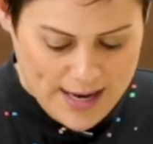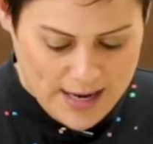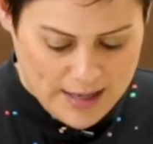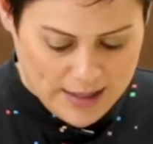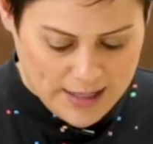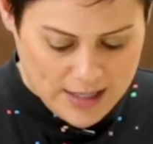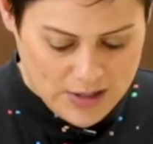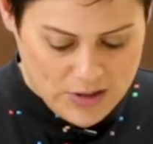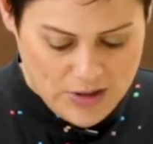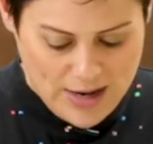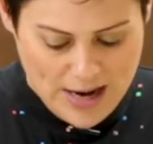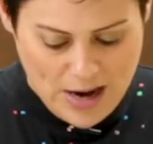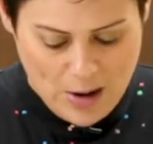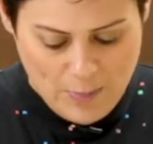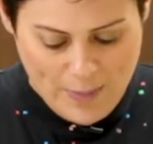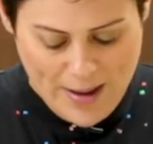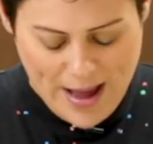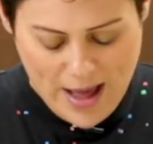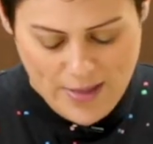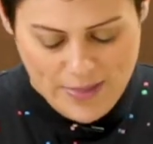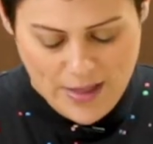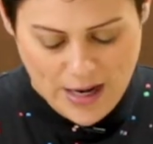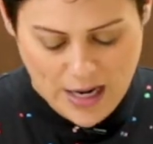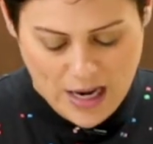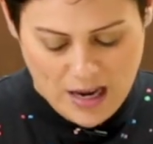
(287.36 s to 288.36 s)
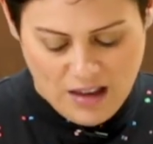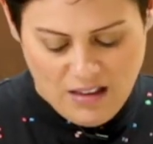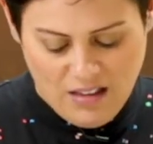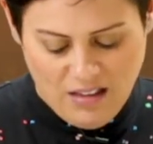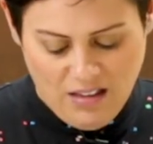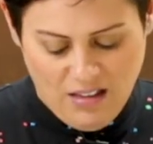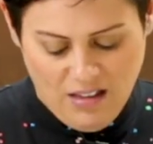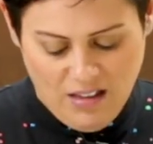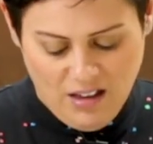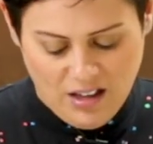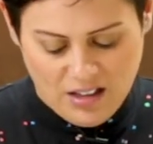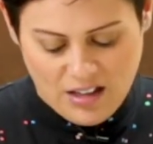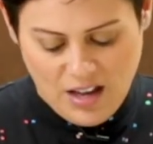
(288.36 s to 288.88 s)
here, can you help out? And they're like,
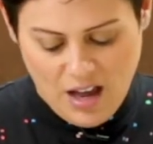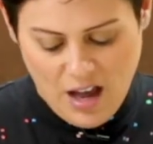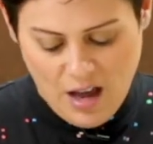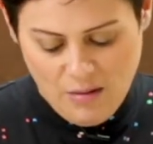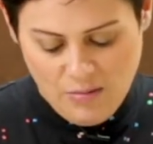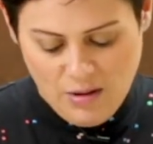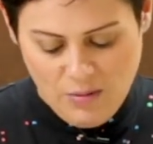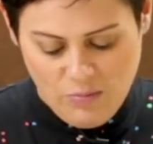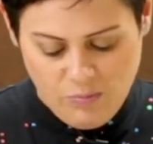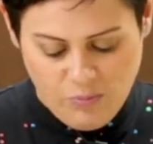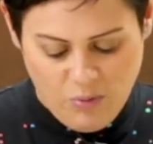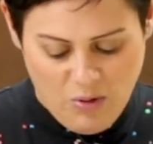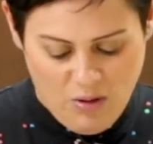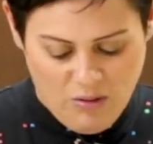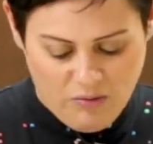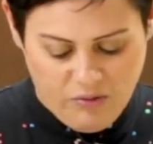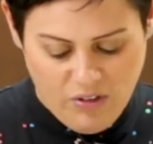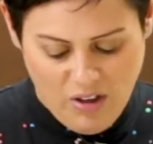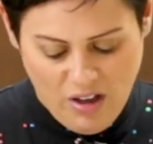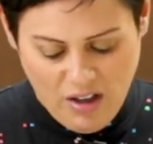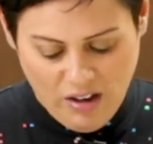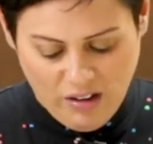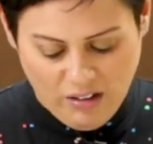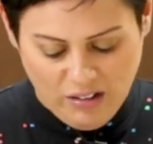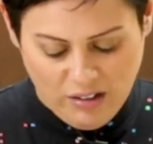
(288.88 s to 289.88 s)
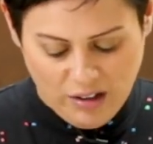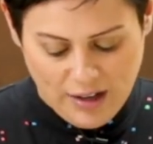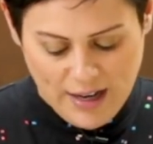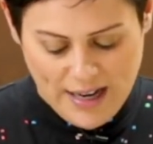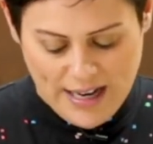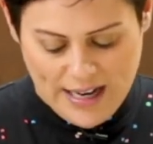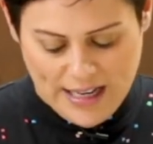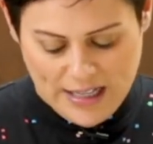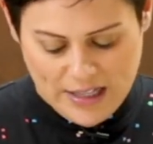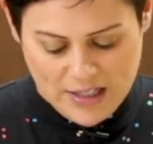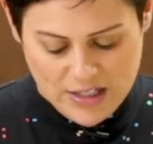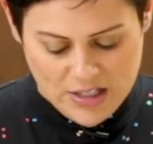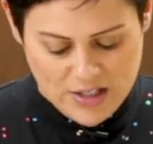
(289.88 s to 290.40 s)
oh, I can't be bothered.
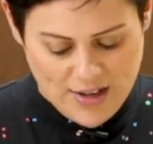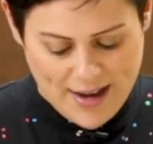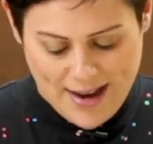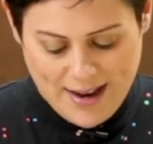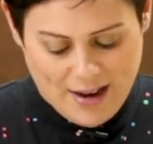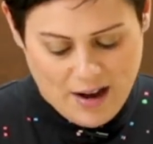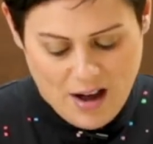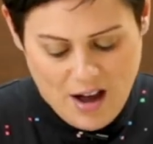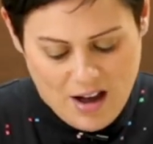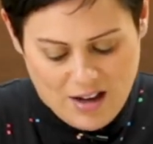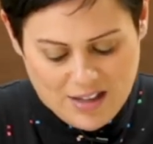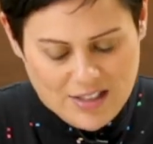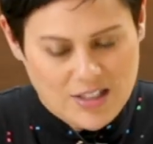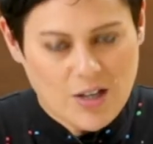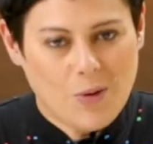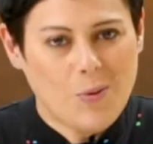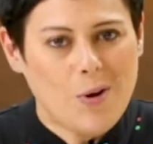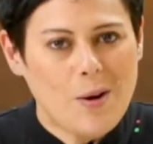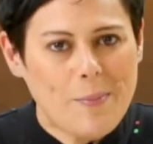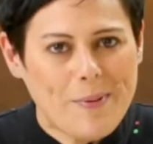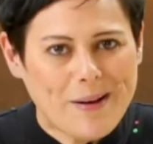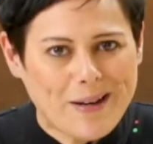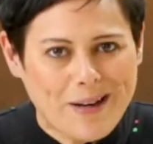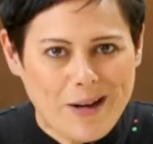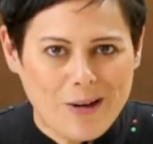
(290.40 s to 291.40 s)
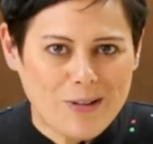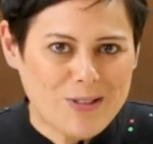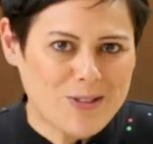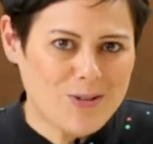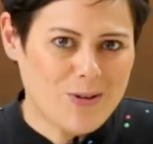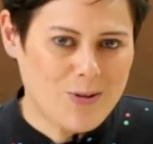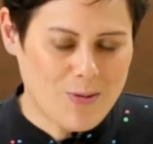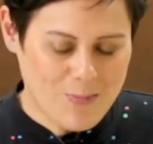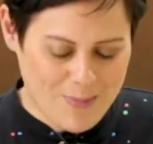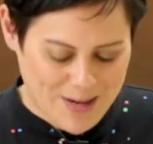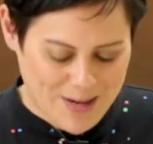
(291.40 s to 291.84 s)
And it's like, oh, don't worry about it, I'll do it all